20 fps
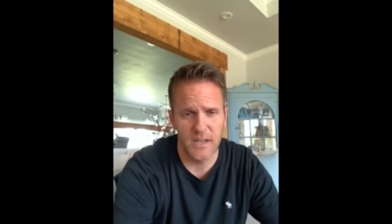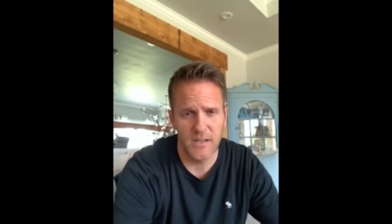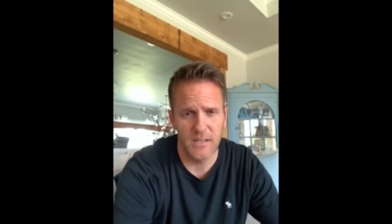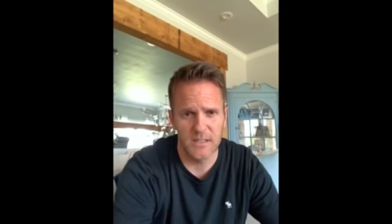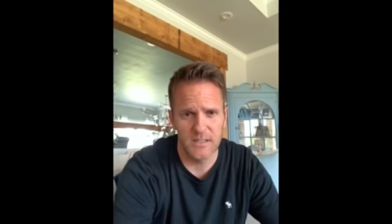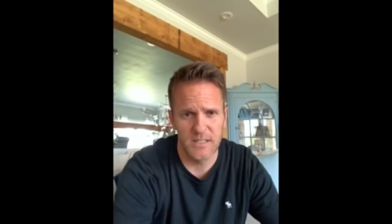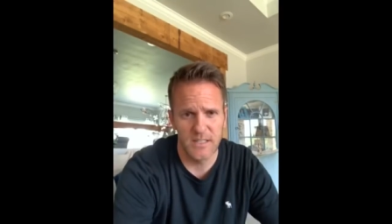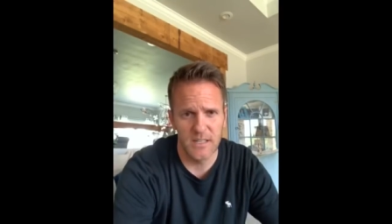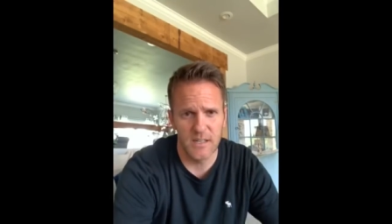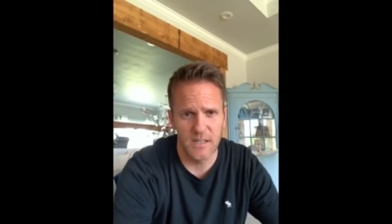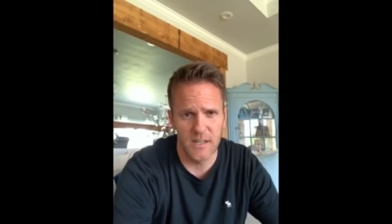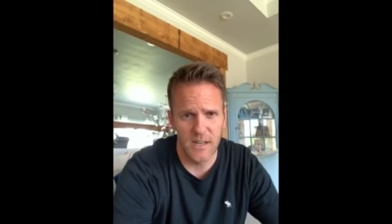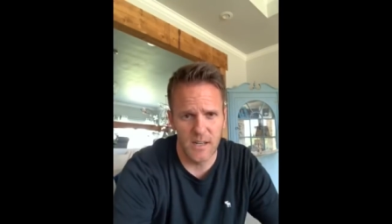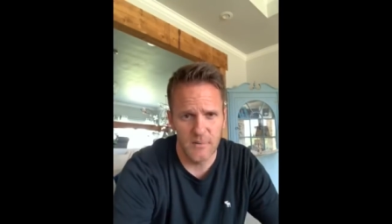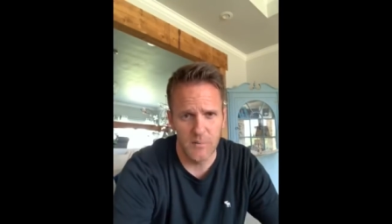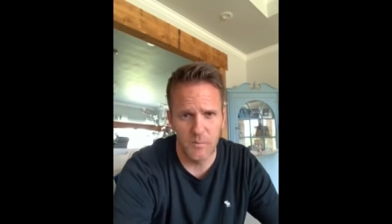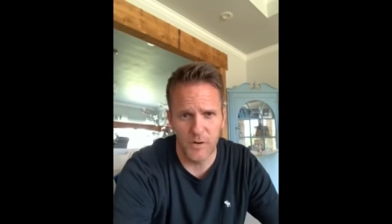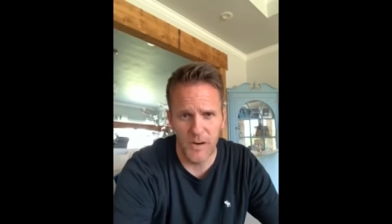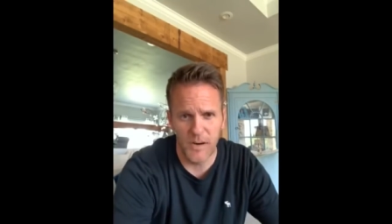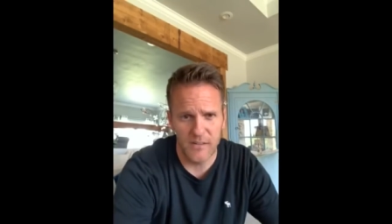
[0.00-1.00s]
I attended
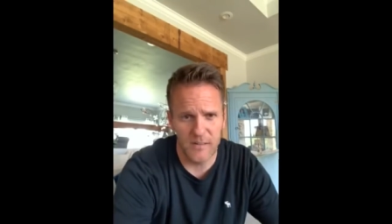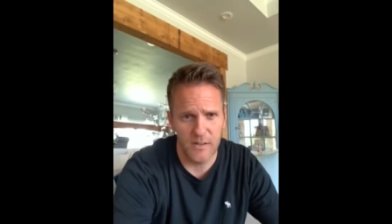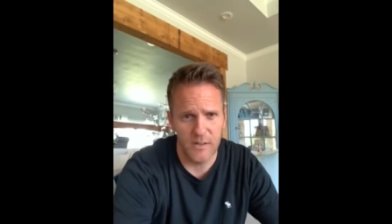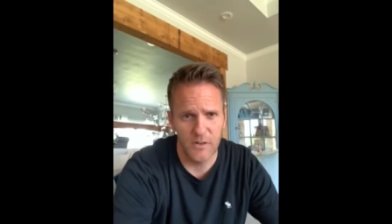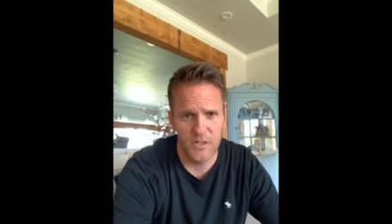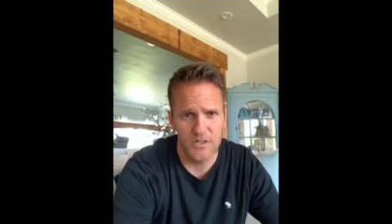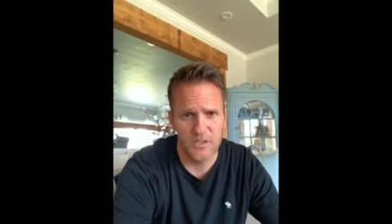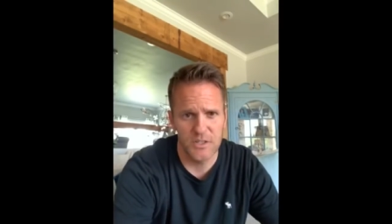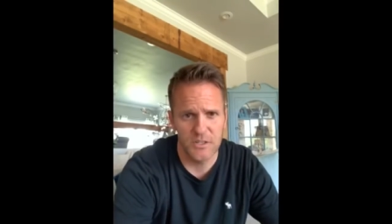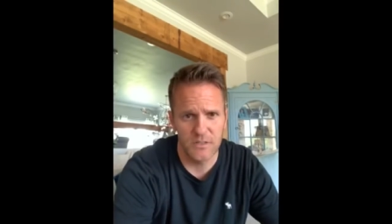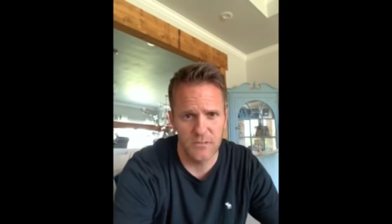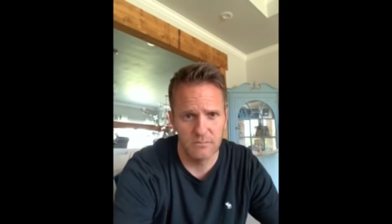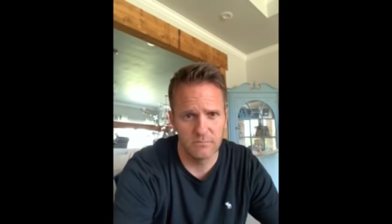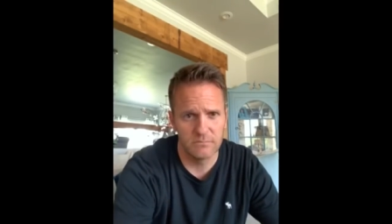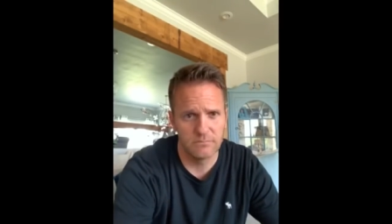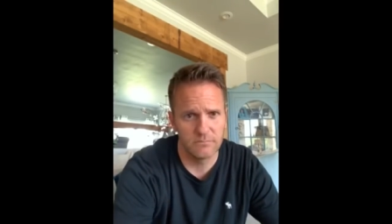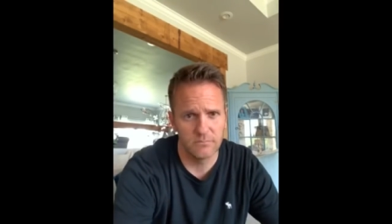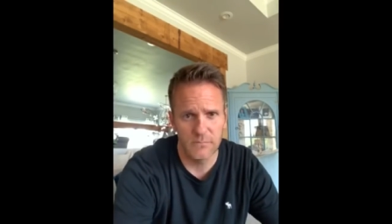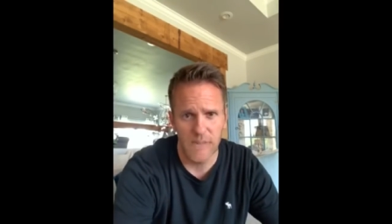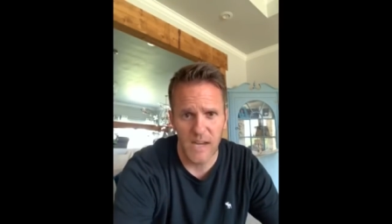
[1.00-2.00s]
a private
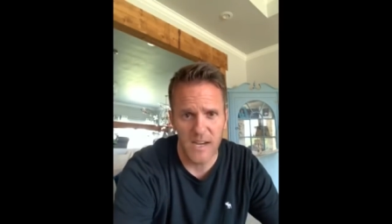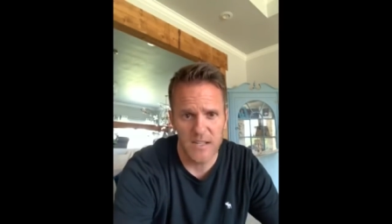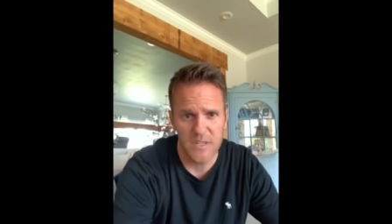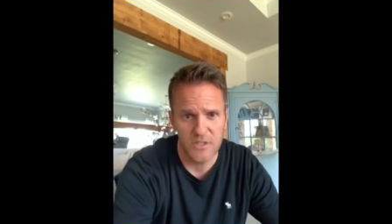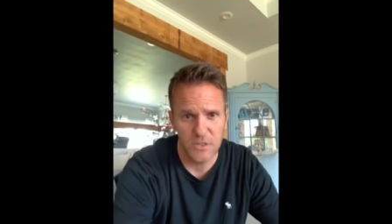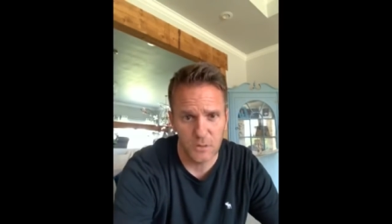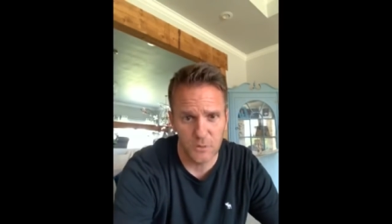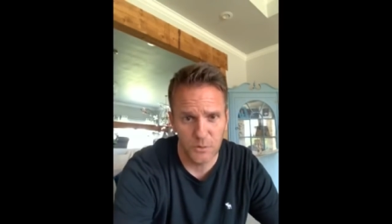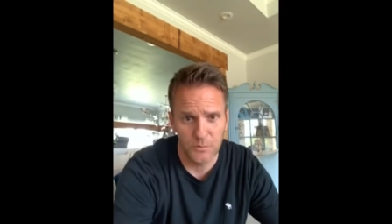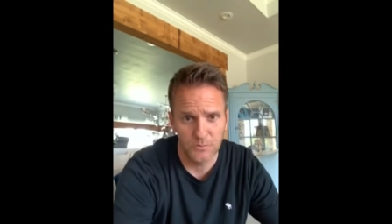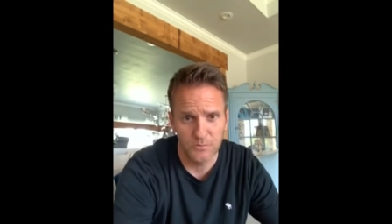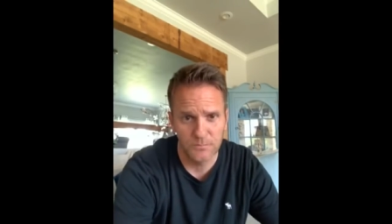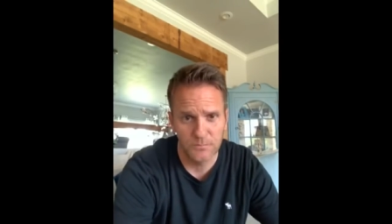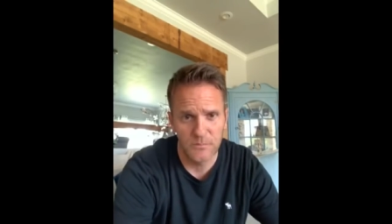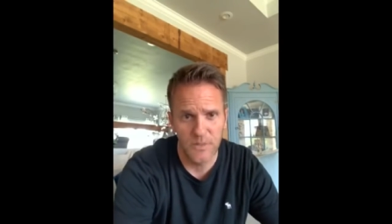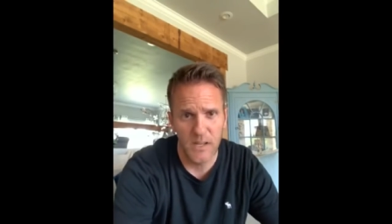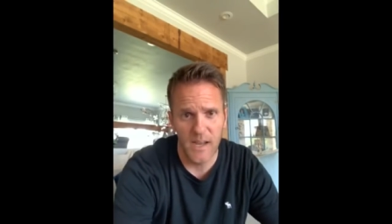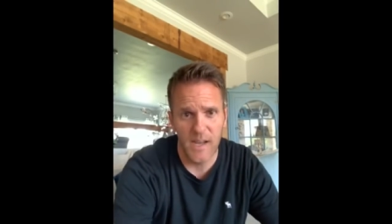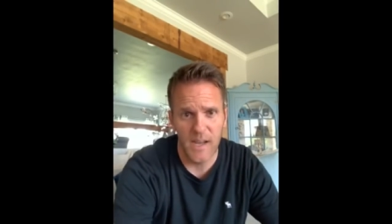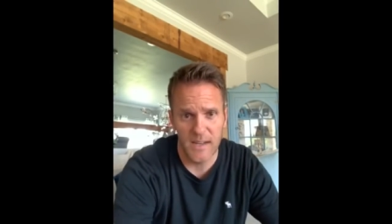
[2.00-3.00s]
Christian high school
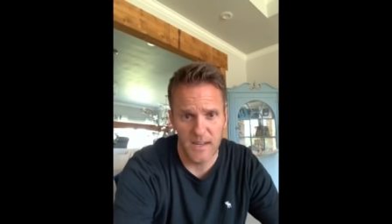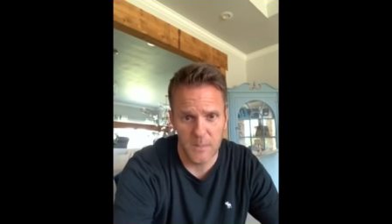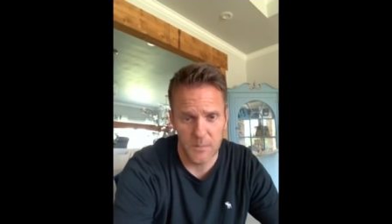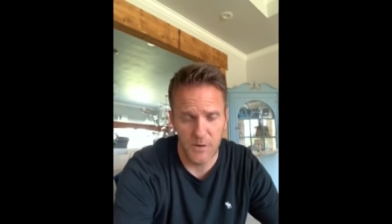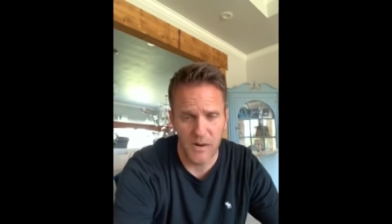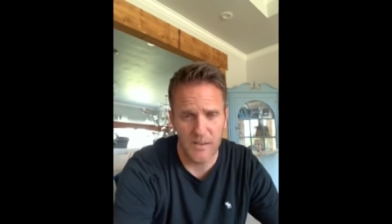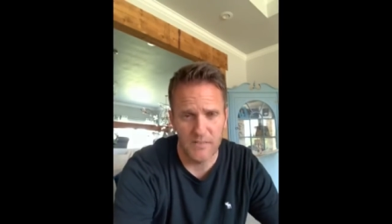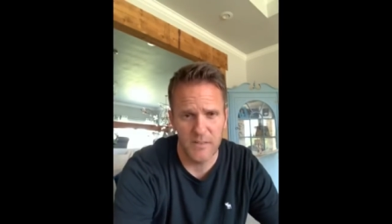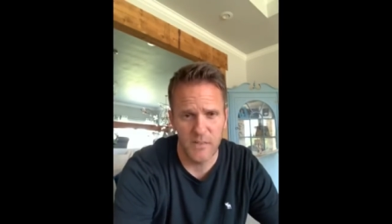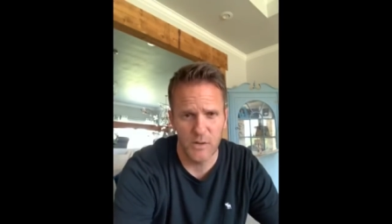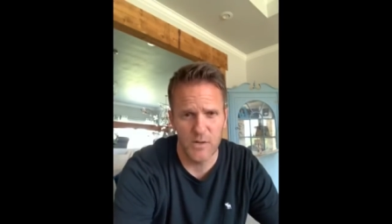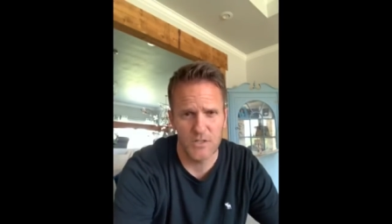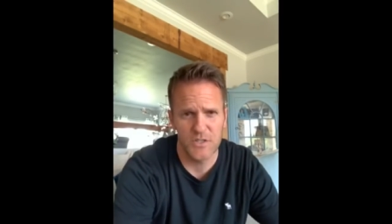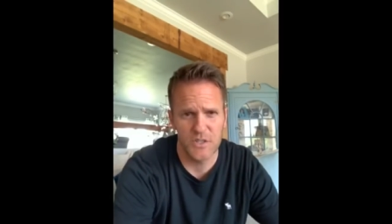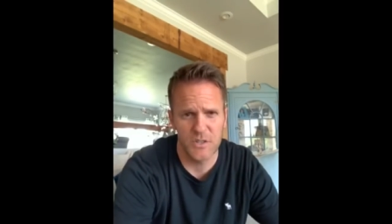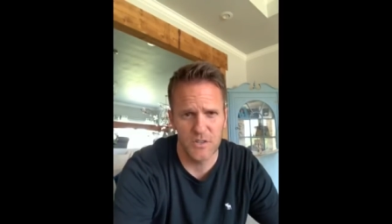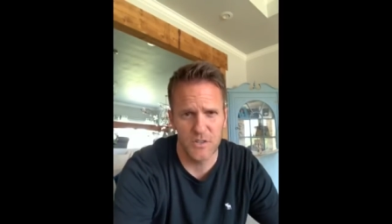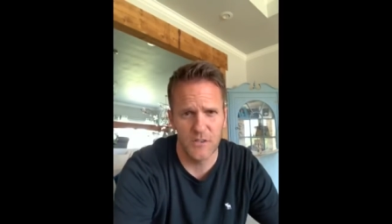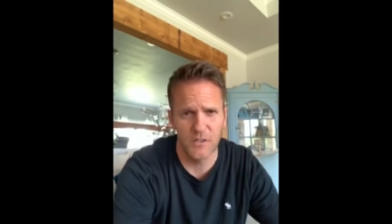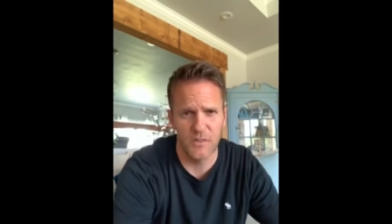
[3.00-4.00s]
and a private
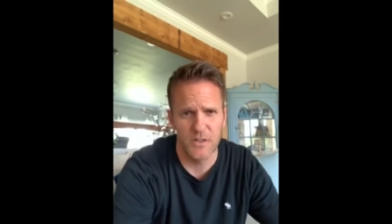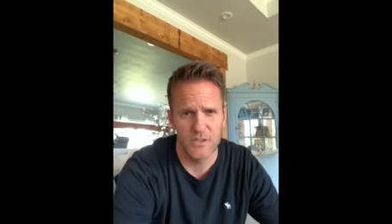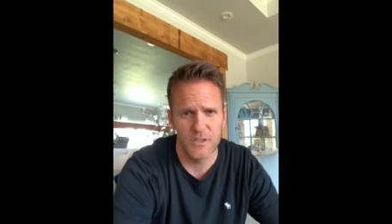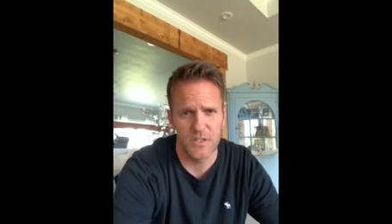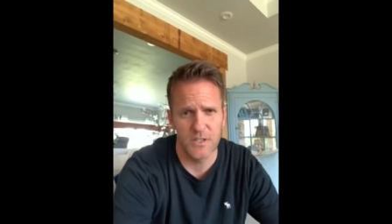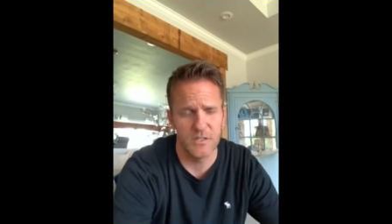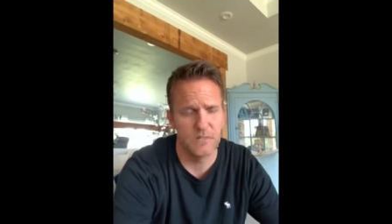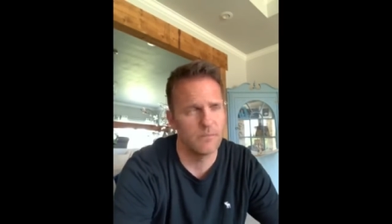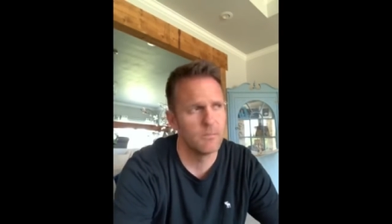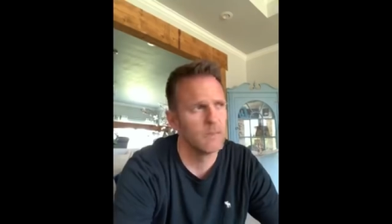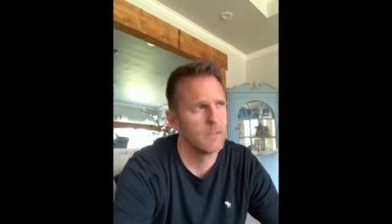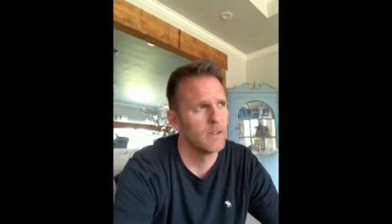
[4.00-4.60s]
Christian university.